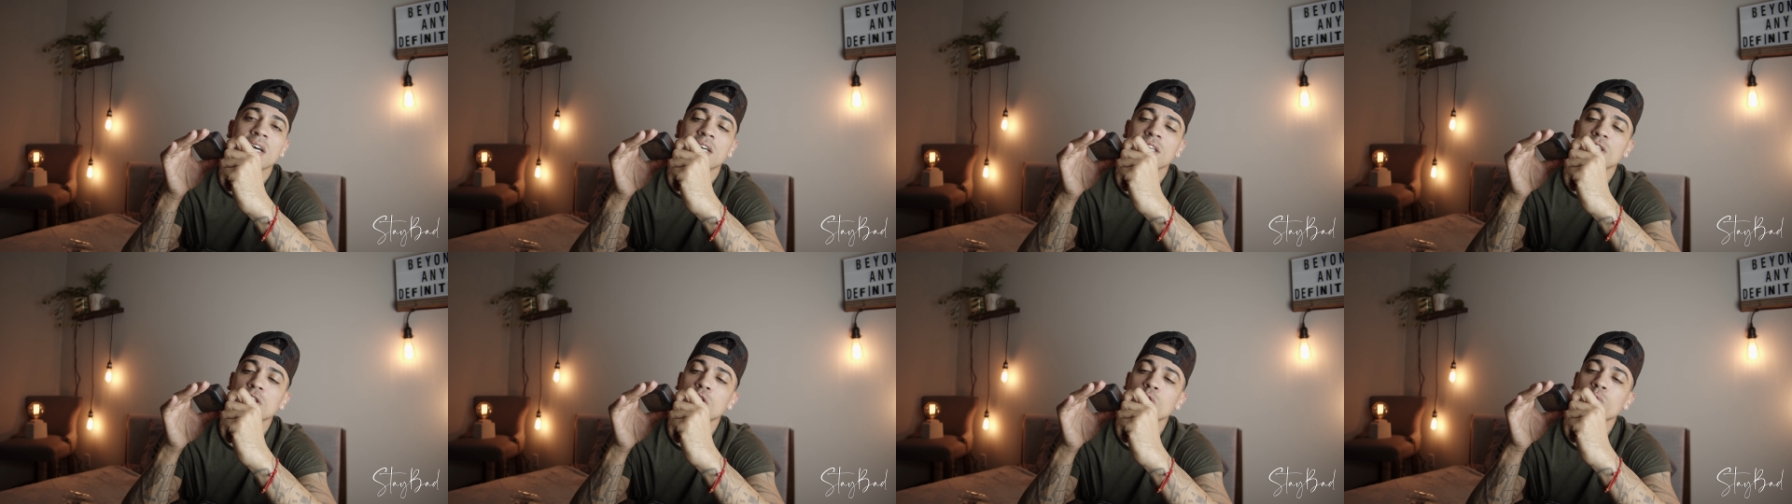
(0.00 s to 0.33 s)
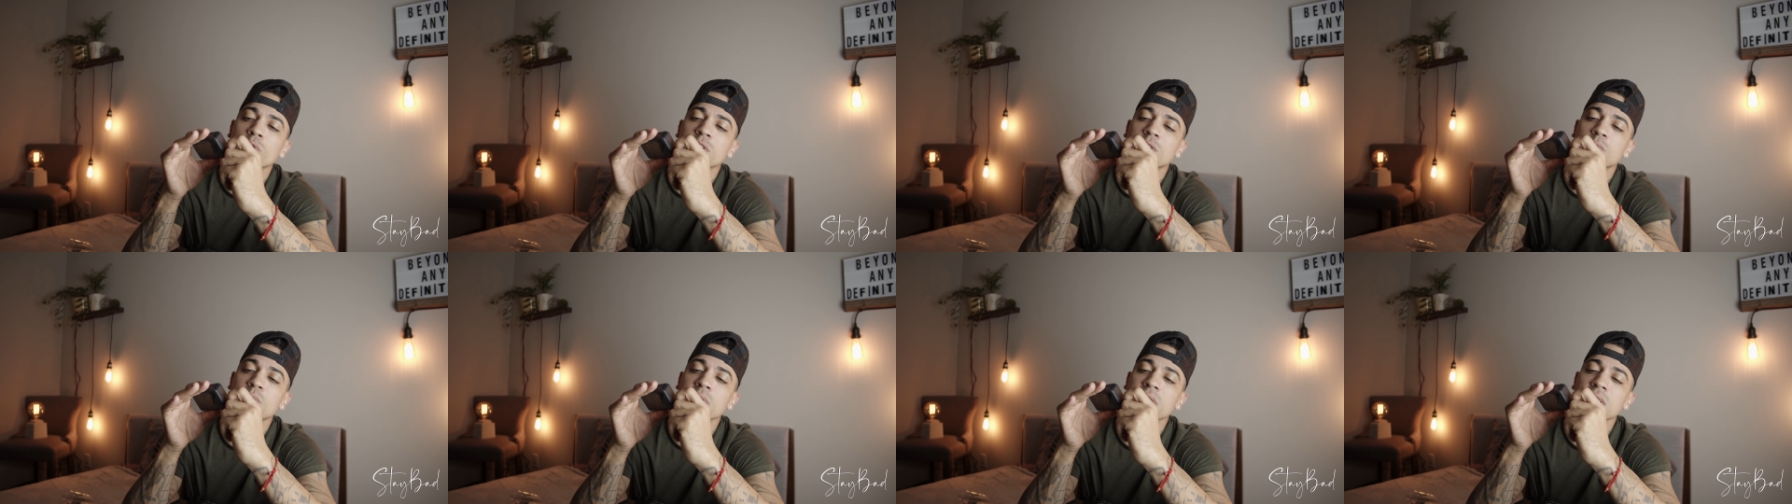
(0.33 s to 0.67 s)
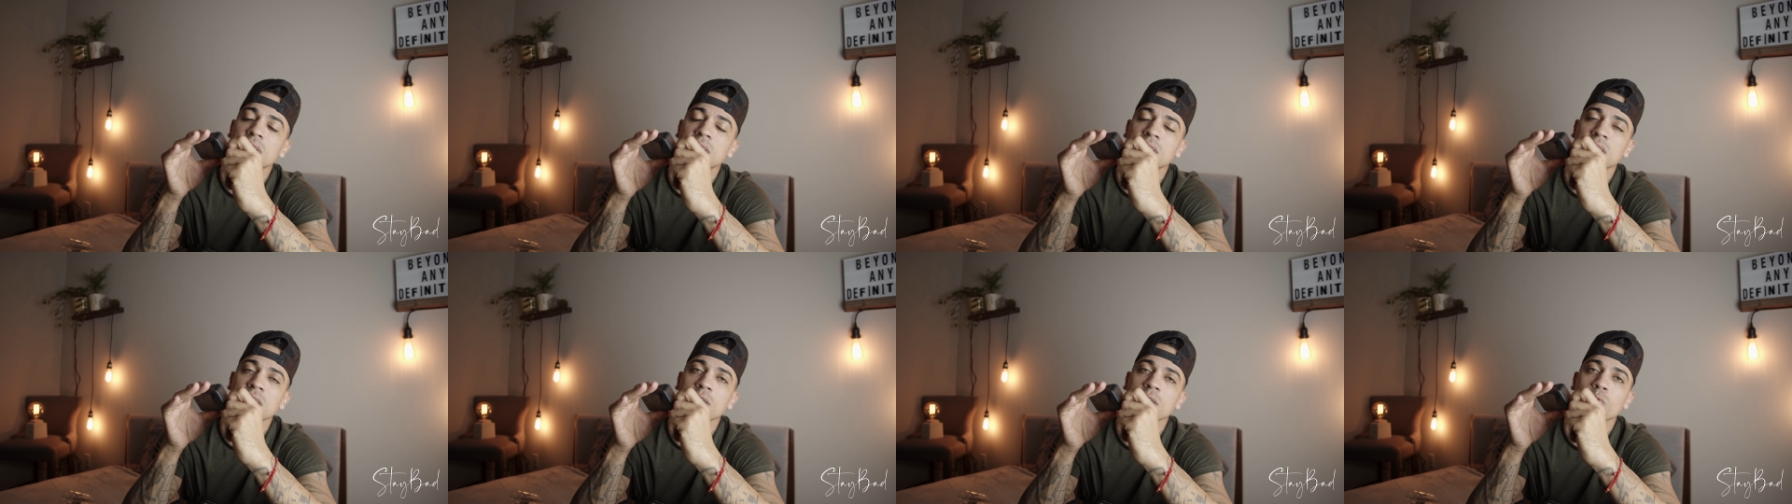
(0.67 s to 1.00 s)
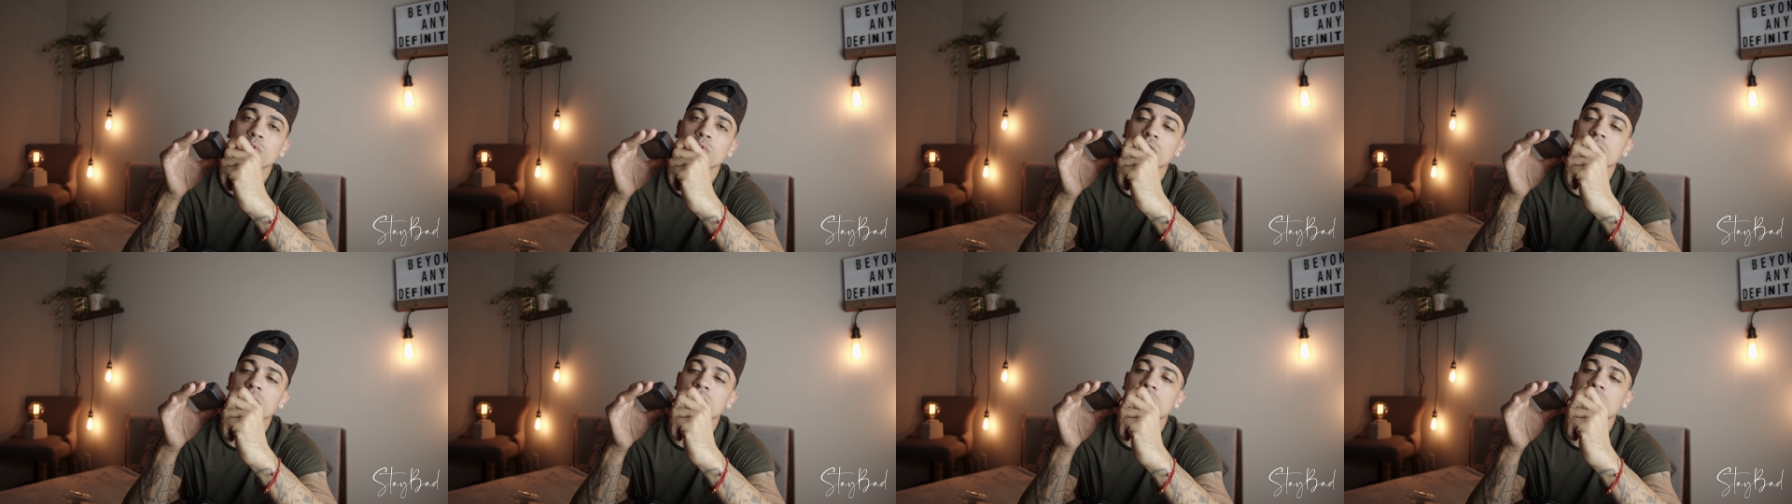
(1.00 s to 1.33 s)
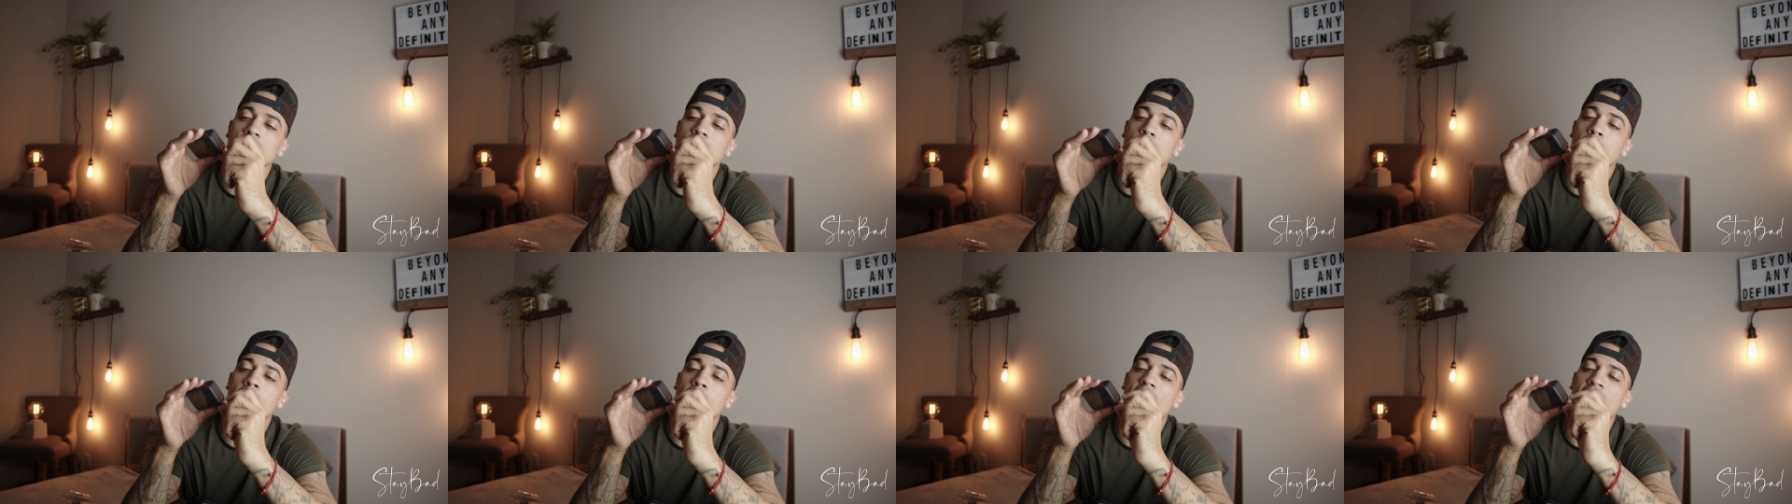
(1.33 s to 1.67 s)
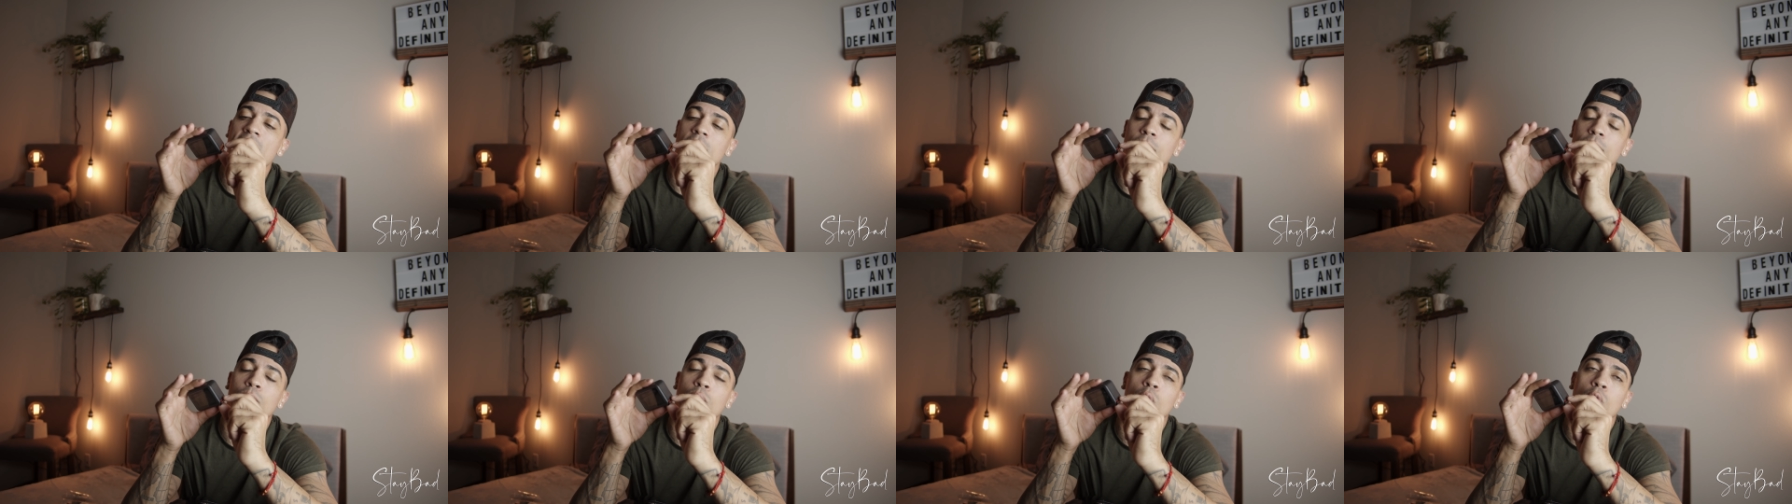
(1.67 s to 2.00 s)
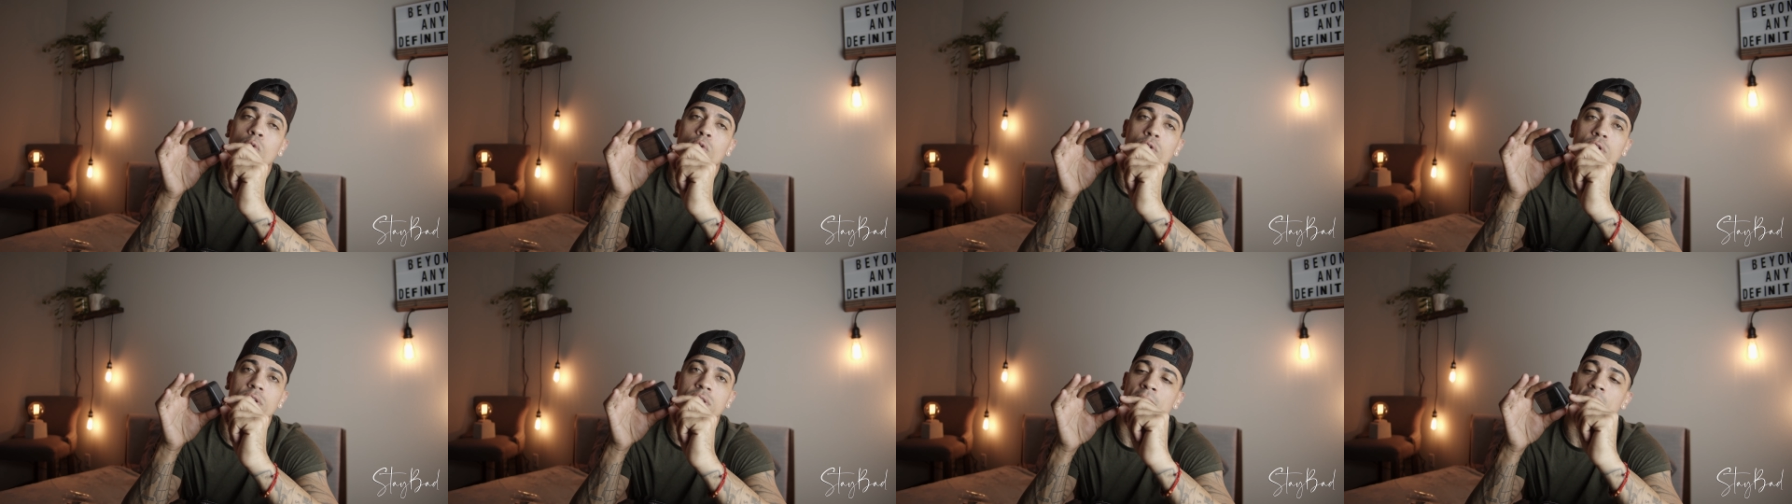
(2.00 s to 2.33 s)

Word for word: USB-C, which is the mic port